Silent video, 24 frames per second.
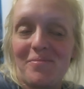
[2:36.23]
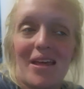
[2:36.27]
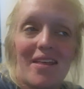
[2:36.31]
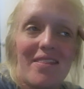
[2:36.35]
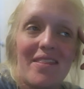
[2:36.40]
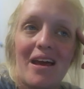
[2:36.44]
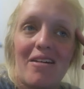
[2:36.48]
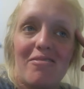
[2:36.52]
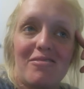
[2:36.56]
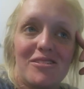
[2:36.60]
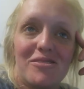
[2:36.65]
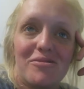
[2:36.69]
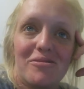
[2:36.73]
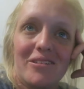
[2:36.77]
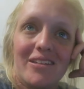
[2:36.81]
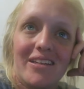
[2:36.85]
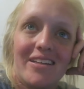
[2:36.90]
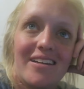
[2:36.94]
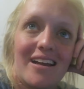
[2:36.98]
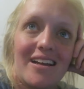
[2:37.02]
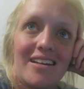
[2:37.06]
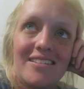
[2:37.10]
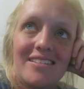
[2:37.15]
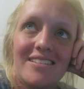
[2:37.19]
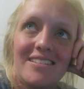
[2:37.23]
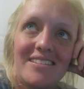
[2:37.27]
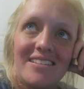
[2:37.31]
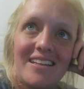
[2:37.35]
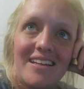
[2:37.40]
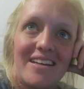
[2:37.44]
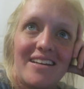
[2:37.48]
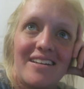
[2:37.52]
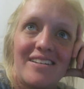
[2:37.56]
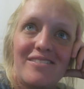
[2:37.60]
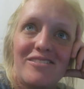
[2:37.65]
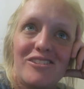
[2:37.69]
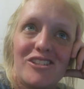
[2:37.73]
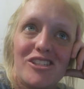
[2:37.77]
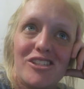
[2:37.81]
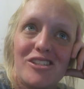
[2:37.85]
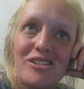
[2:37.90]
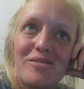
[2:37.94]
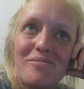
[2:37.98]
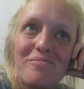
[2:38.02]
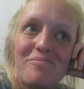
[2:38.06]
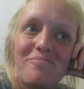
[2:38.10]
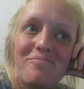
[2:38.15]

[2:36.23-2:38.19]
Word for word: And that was really nice. And it just,